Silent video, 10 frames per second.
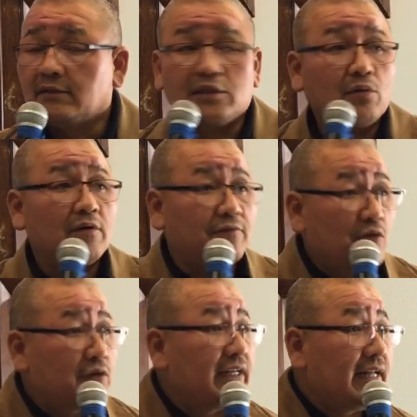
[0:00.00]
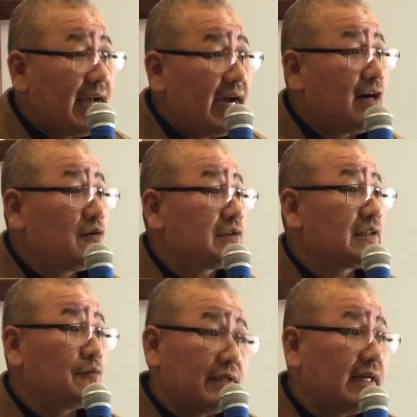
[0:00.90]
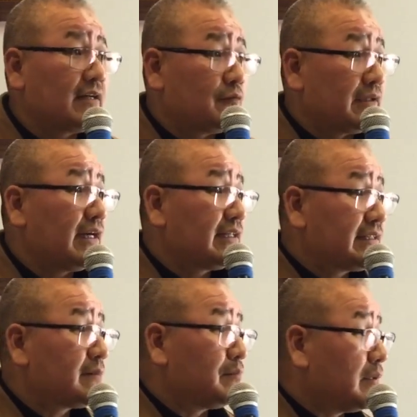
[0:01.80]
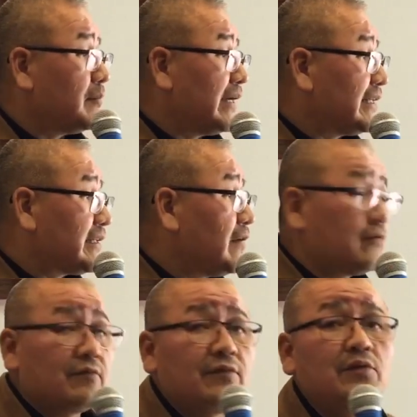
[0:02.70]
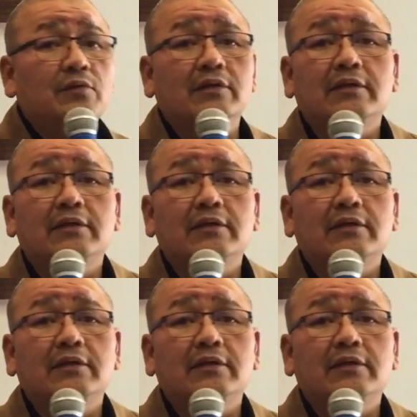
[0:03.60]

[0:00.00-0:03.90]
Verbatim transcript: You want food in the house, then we're gonna we're gonna put money aside for food.